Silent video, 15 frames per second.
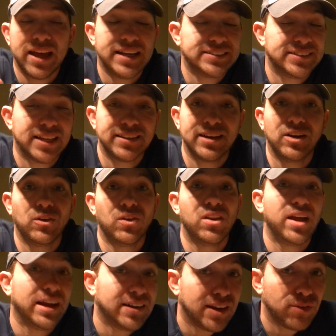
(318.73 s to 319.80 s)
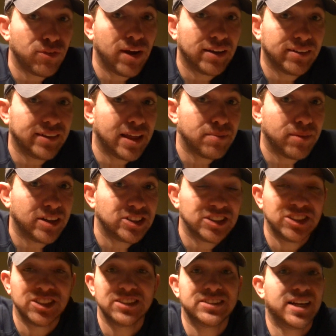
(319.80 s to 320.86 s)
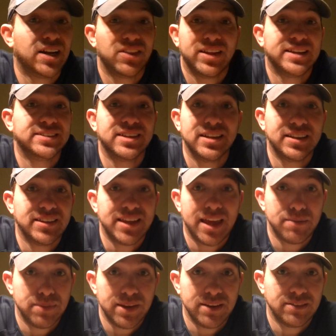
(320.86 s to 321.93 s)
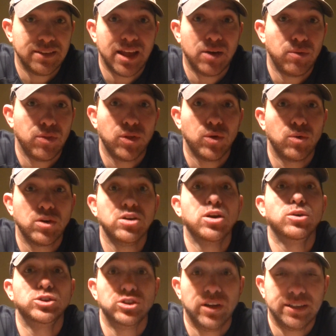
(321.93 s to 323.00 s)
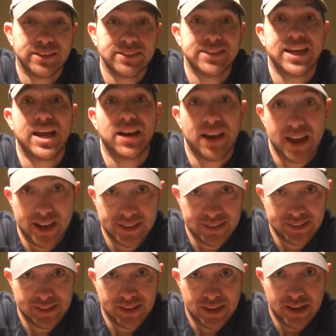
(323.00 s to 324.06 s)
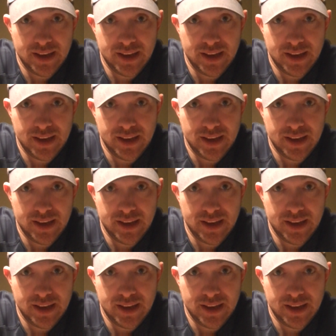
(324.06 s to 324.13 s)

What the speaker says: It's not that I don't like Nick Franklin that much. It's just that I don't think he's going to get the ABs now with the whole Cano trade that Seattle has.